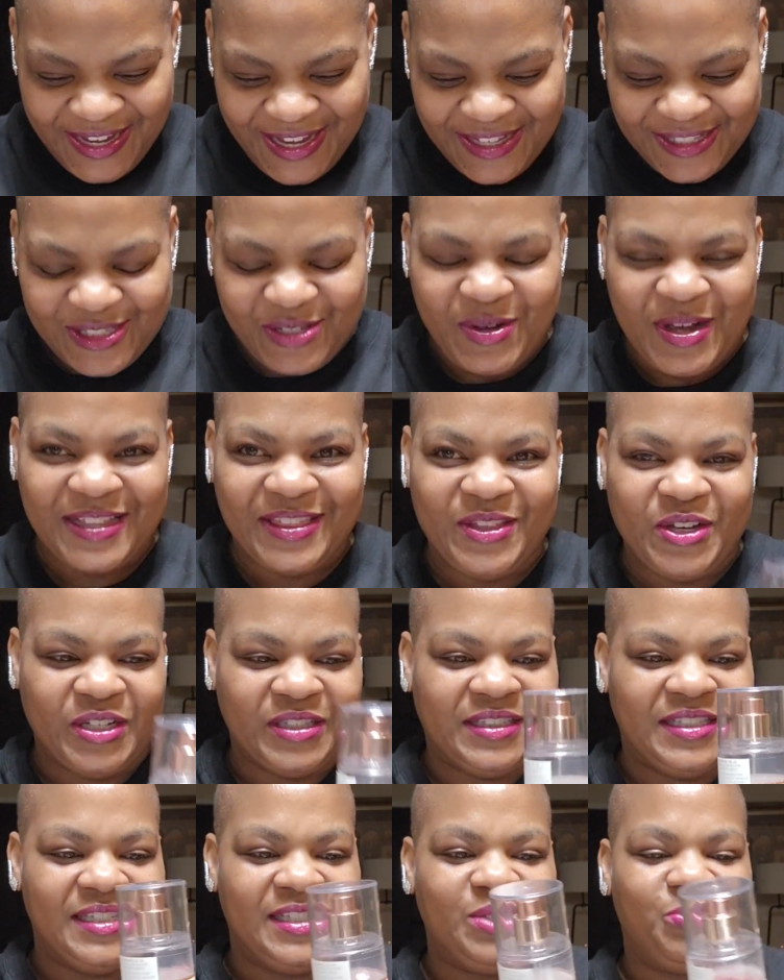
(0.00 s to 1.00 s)
So I
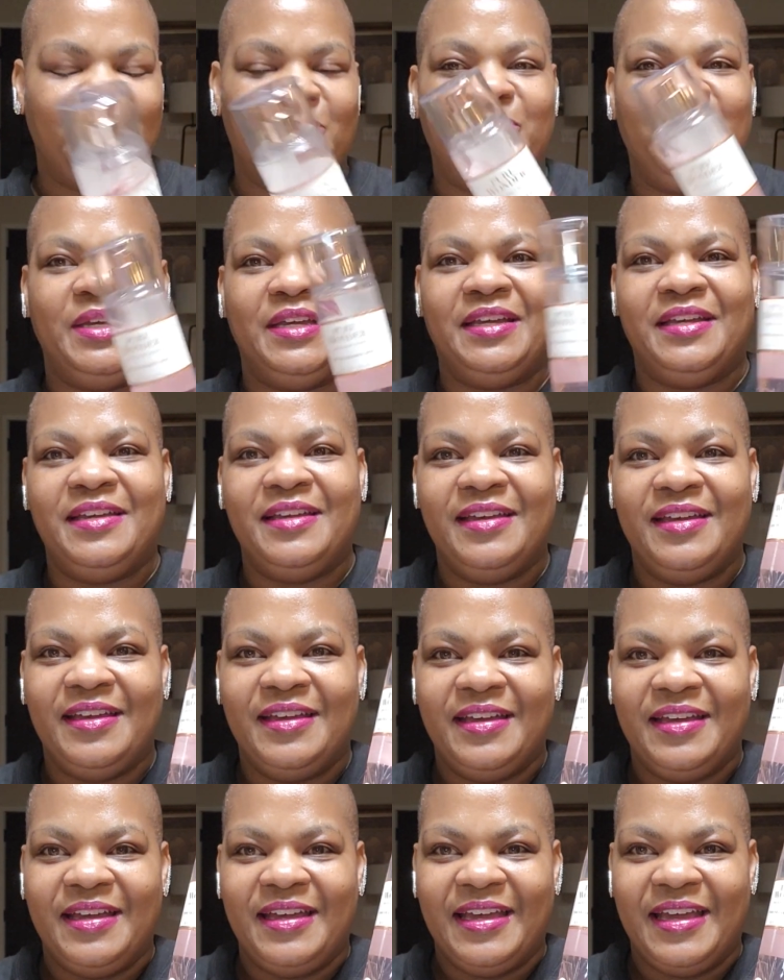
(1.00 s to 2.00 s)
thought this would be
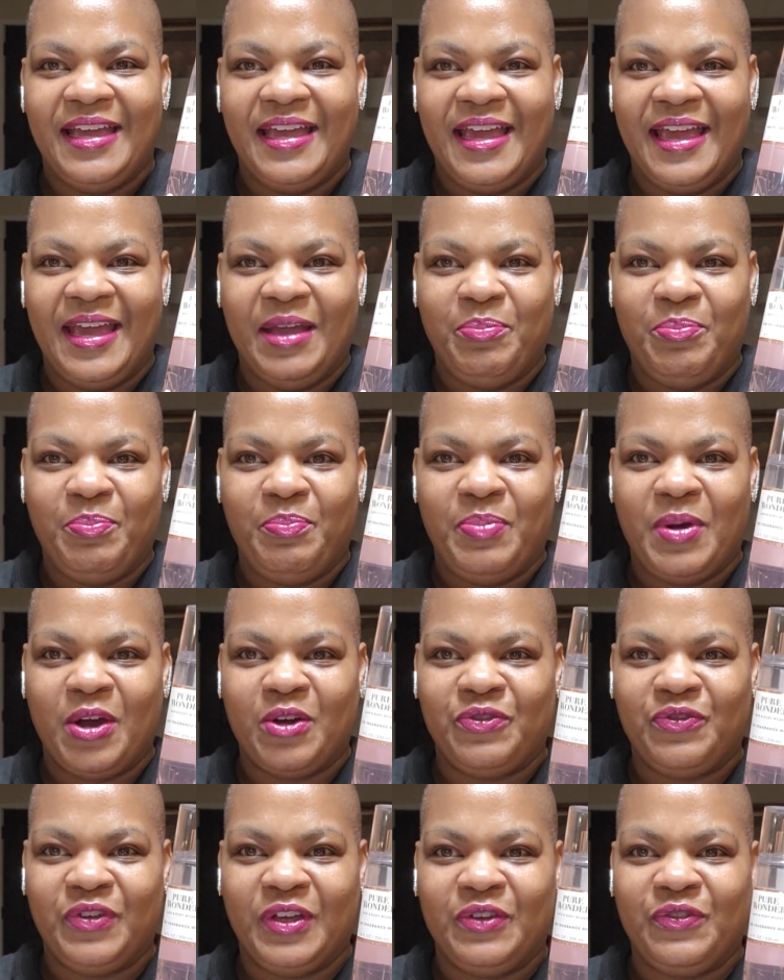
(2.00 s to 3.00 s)
a
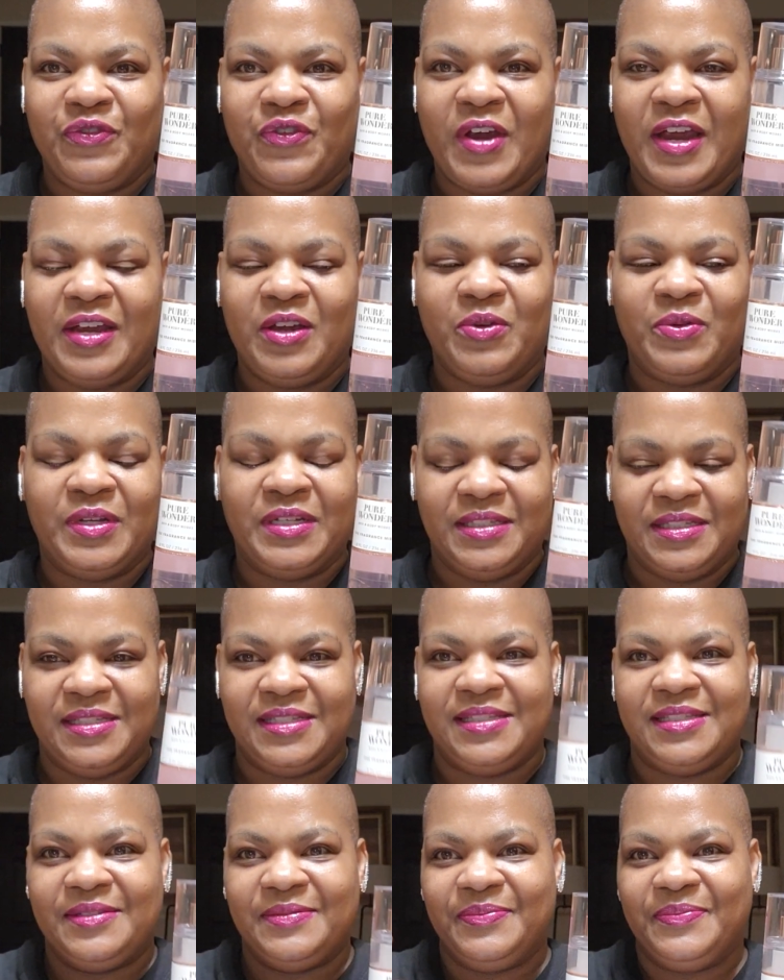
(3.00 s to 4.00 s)
perfect
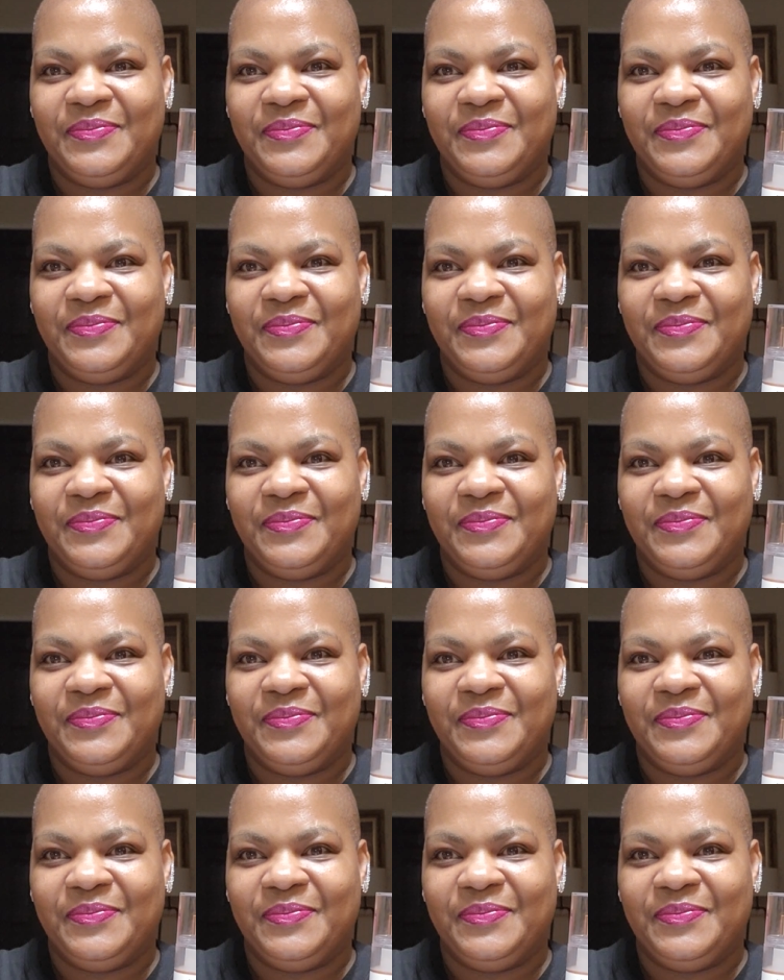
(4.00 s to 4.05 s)
fragrance.